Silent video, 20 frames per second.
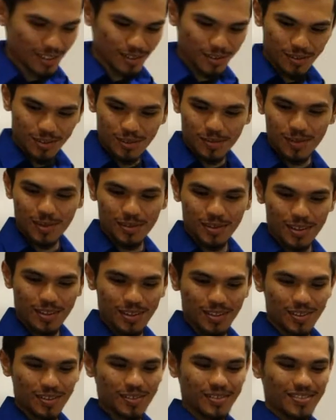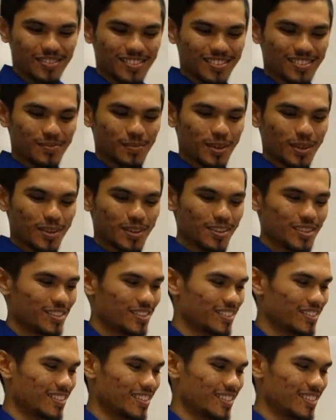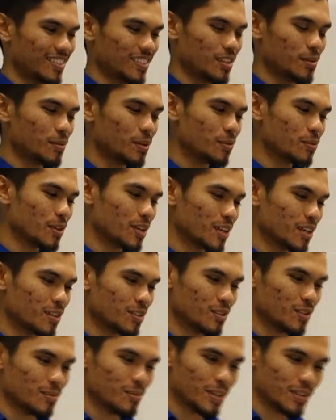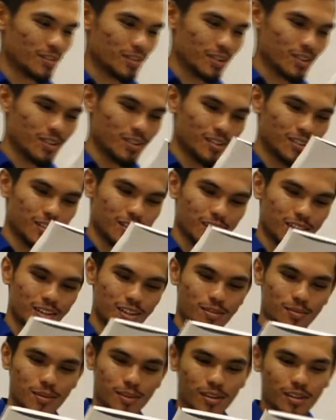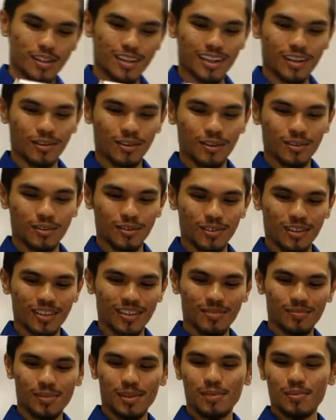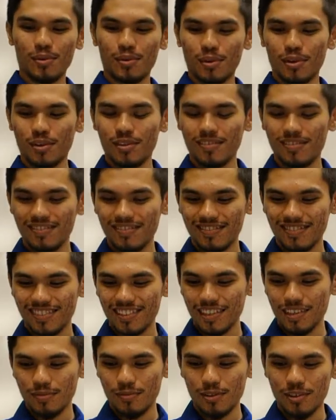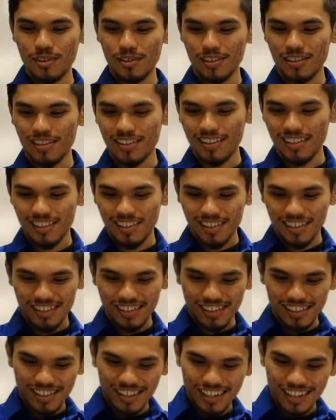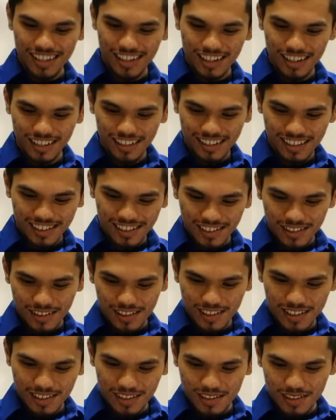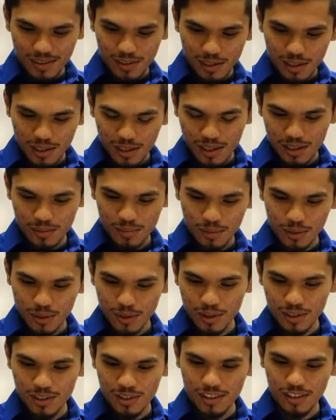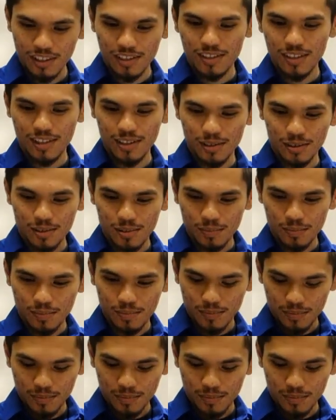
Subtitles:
I'll just be erasing markers. Typically when I do my drawings, it takes my hours so I can be more efficient in it and more into details.